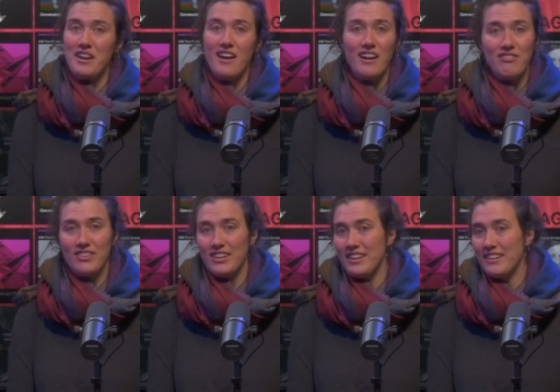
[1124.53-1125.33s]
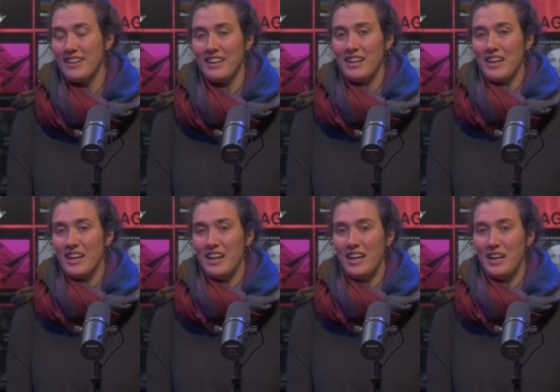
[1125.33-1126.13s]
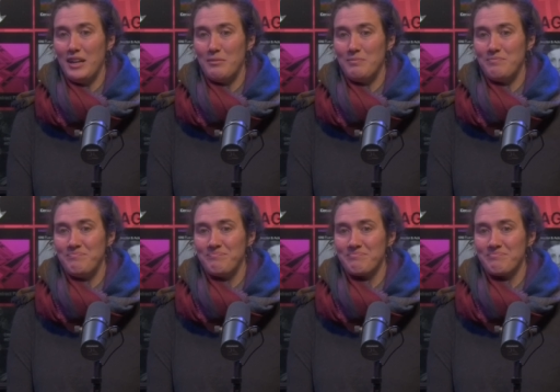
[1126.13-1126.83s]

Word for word: to offer um,